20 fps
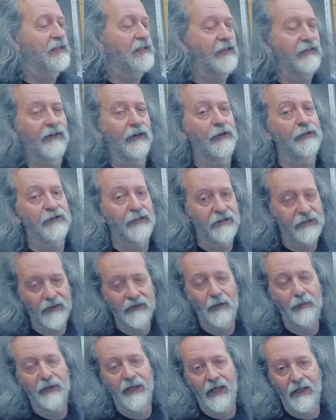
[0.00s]
defaulted to
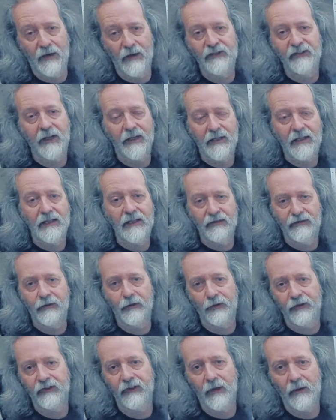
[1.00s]
the piano taking the
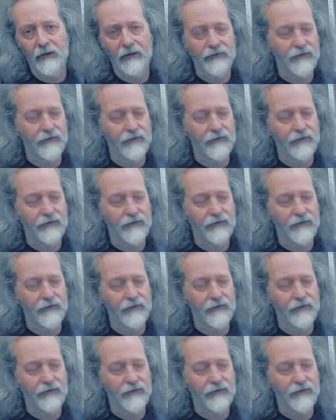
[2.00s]
full solo